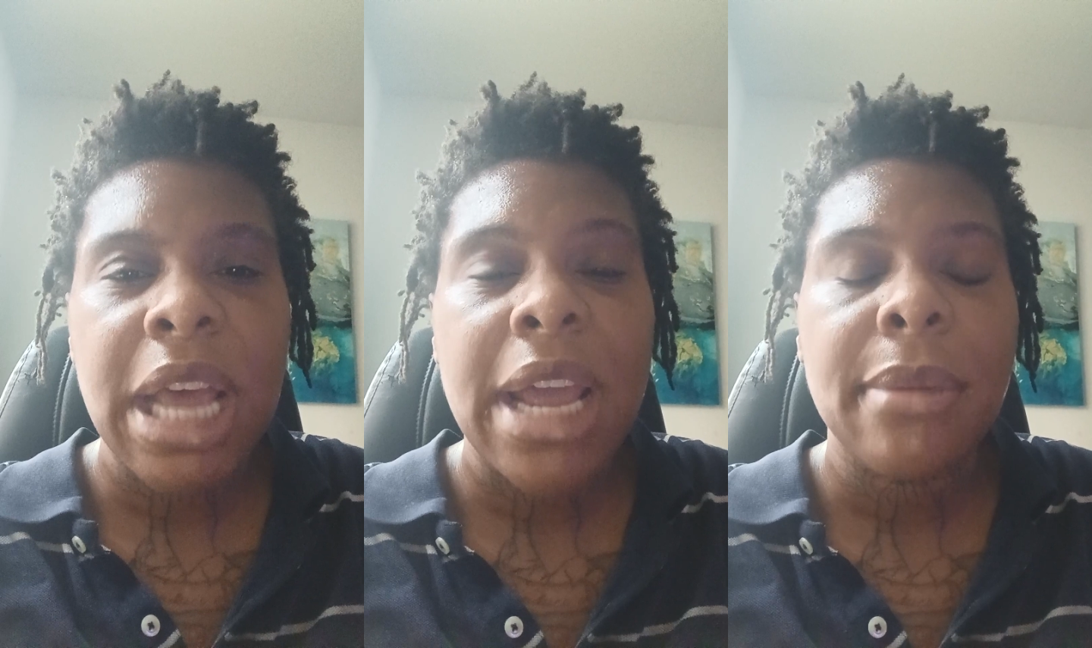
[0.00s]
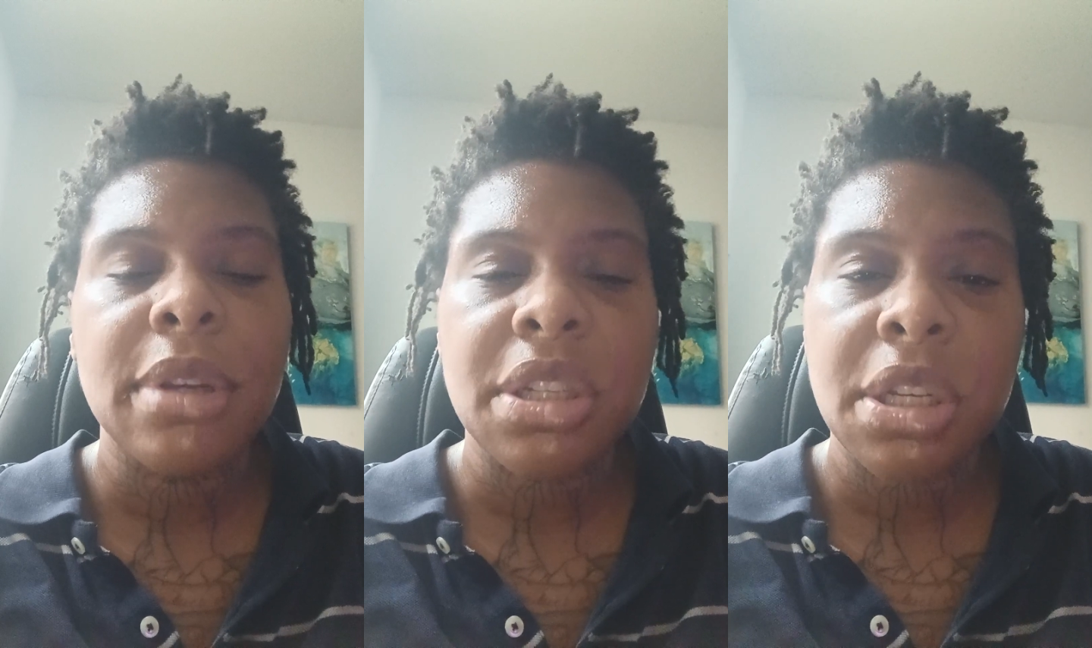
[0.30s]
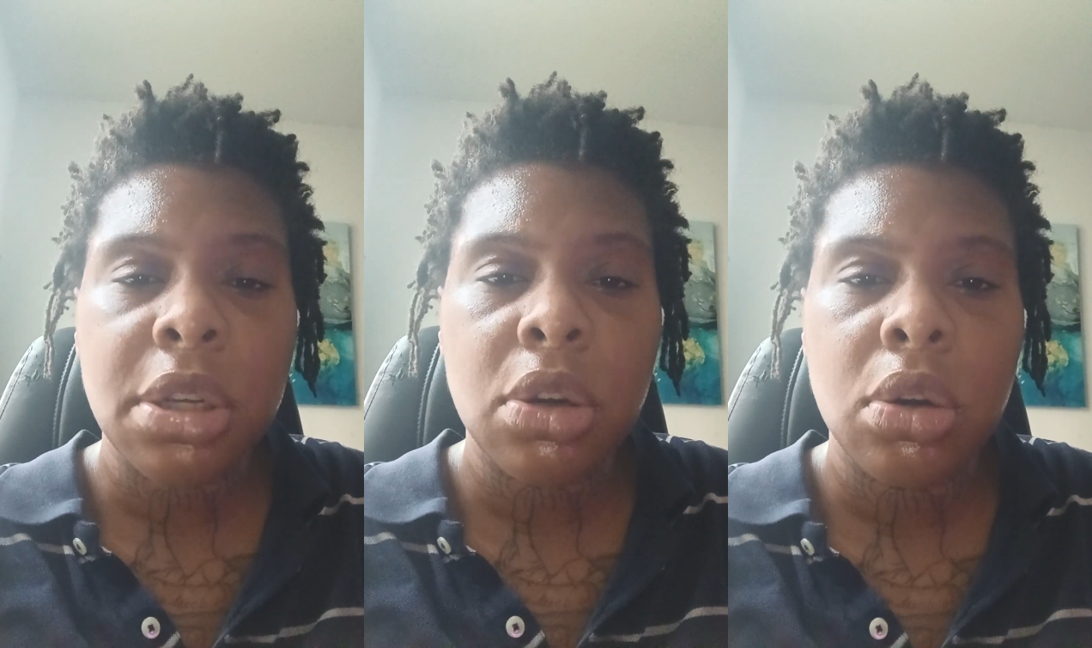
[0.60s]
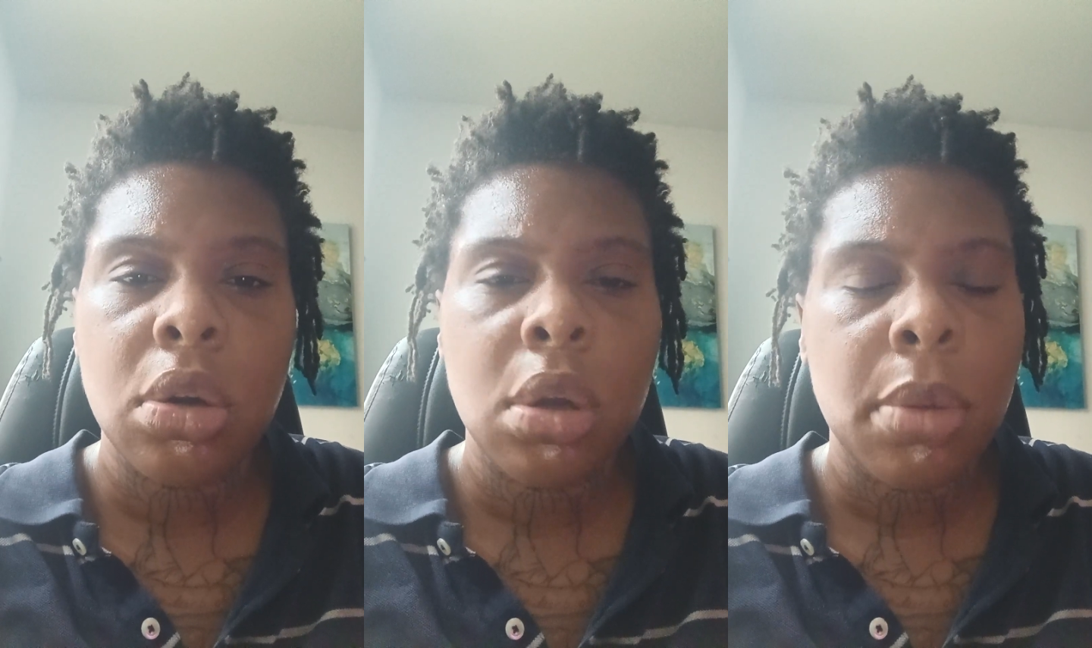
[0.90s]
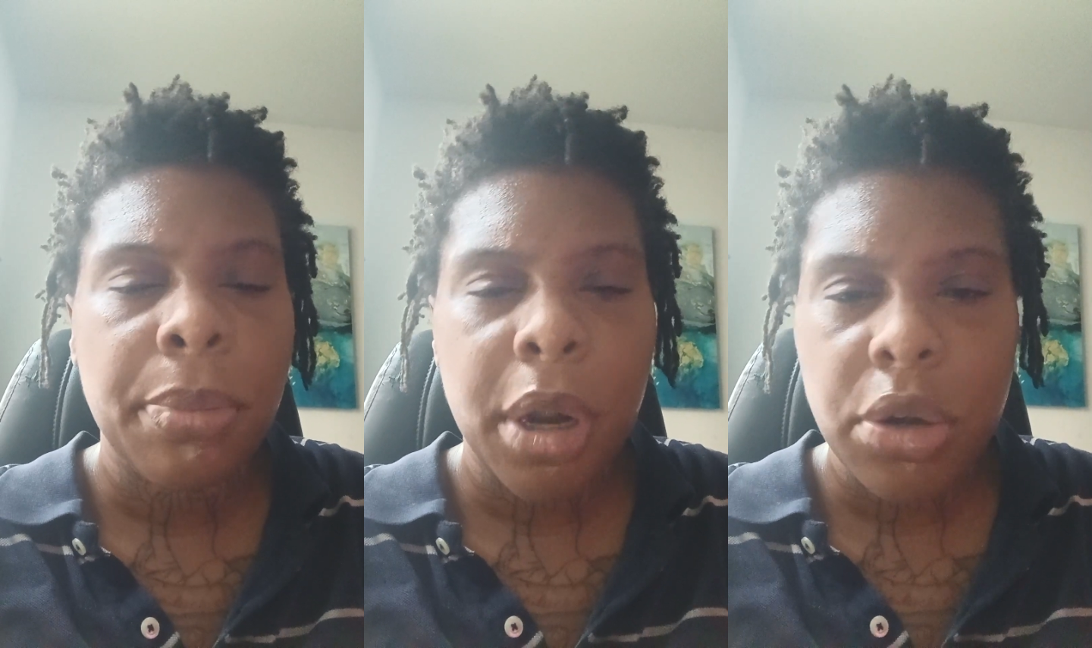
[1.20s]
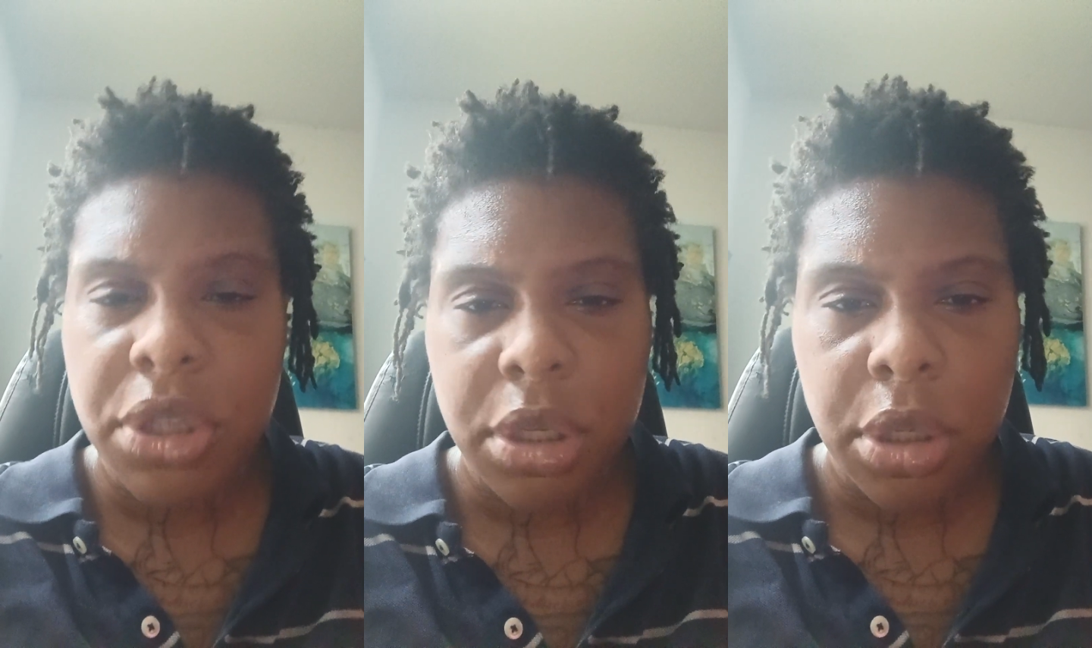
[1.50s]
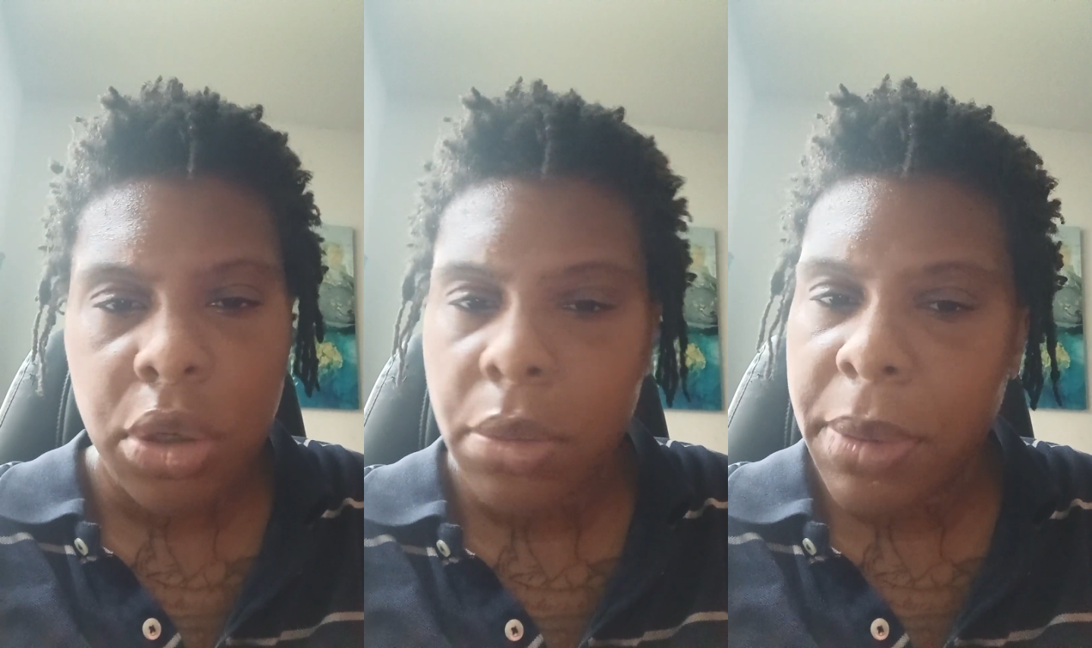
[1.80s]
I am a single person,
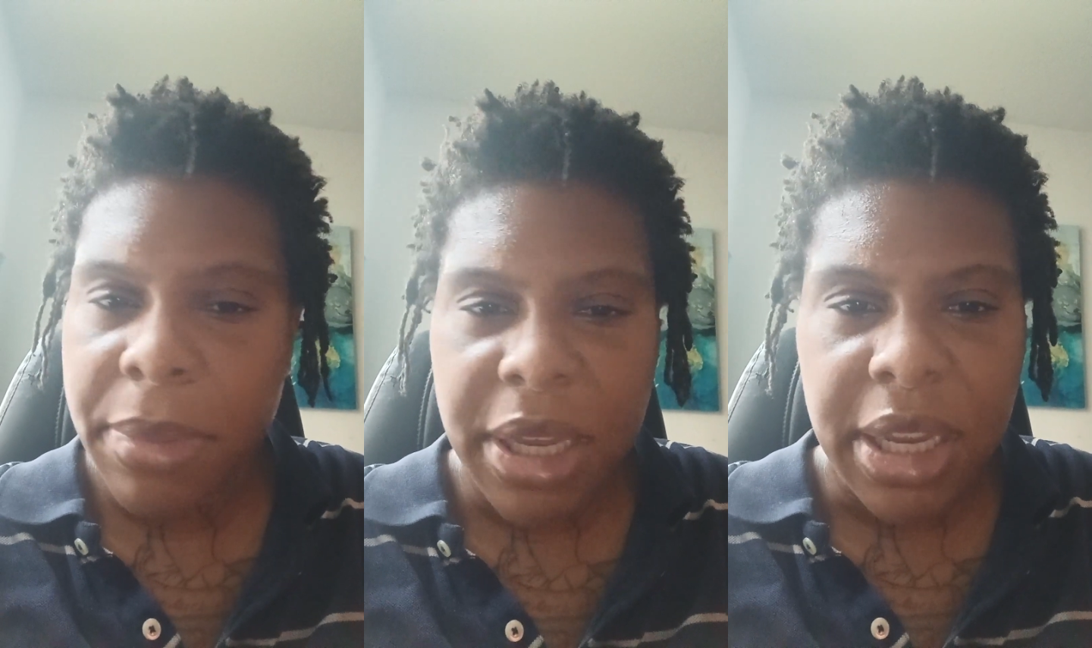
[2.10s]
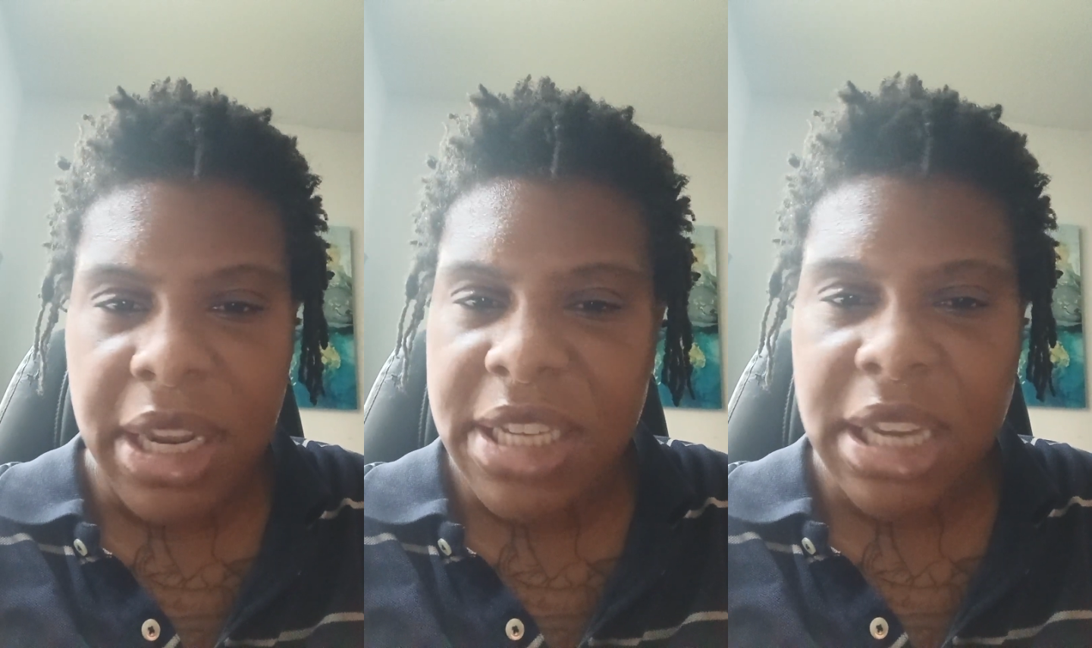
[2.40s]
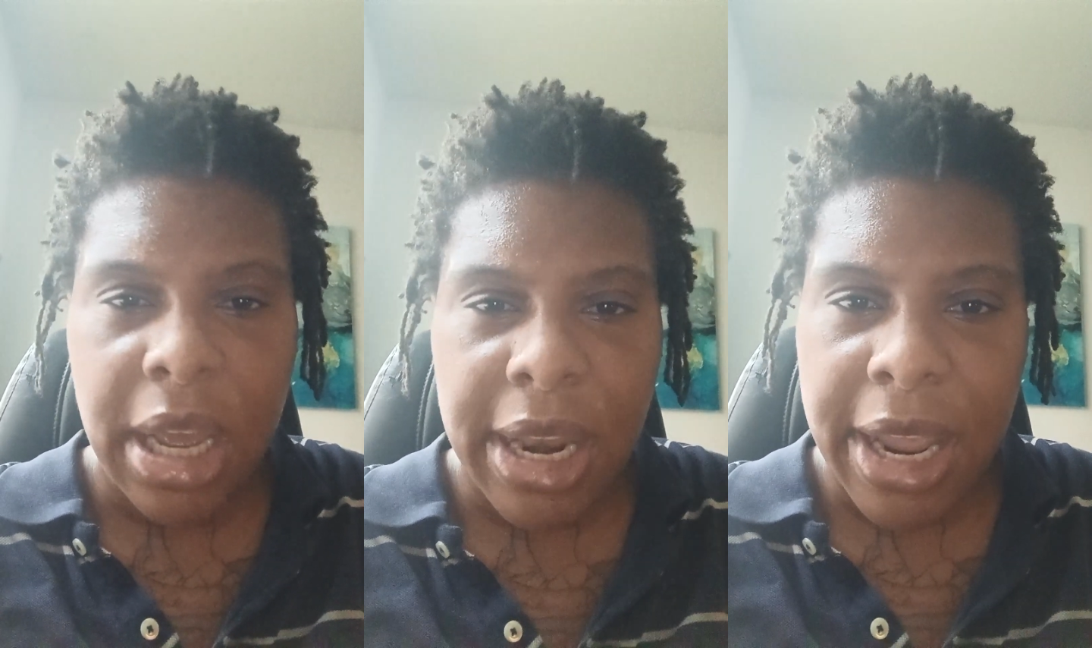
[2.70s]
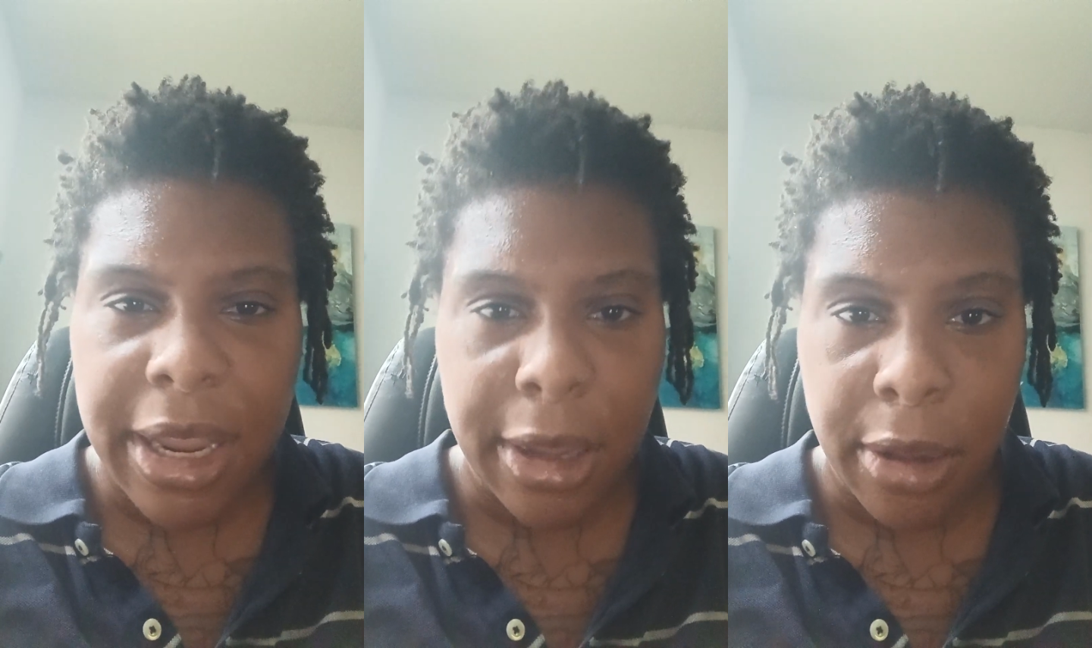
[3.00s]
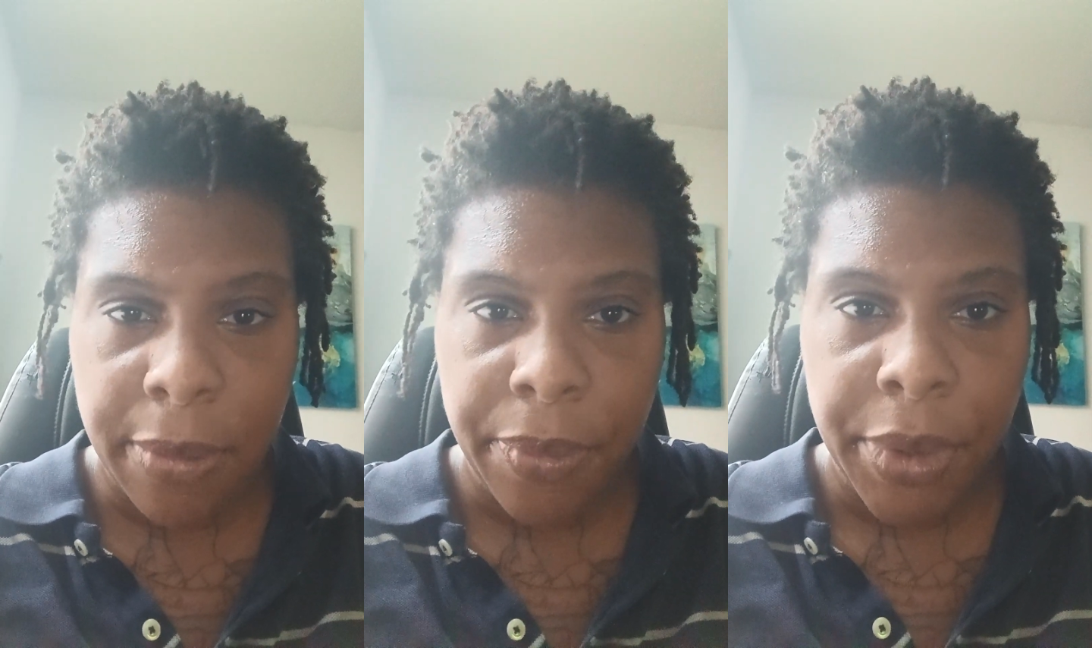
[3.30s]
human being. That's all I am